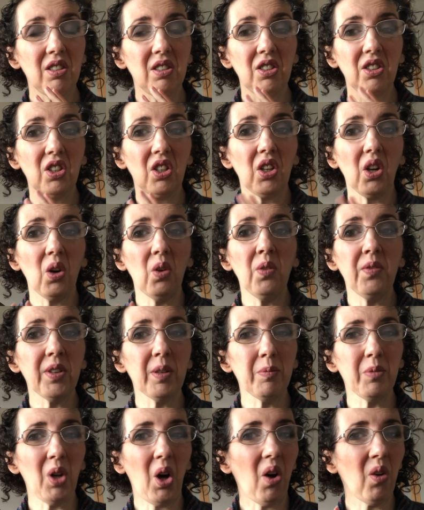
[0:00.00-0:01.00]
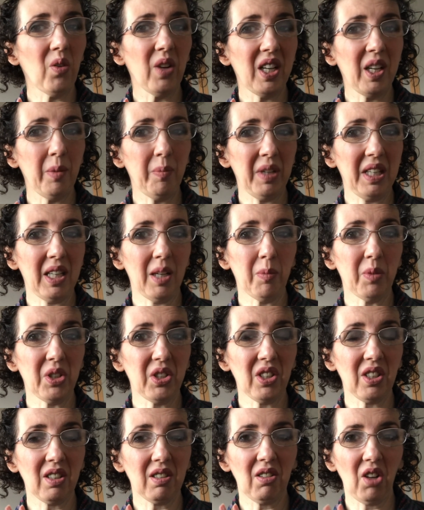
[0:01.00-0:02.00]
To go from not really being able to
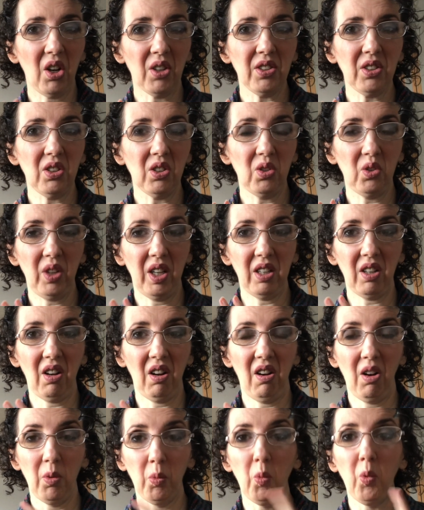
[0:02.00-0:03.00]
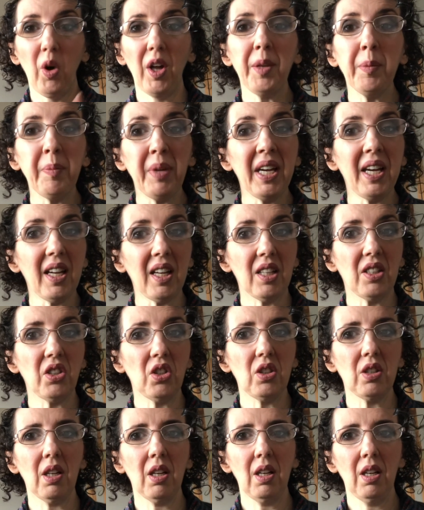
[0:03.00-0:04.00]
concentrate on one page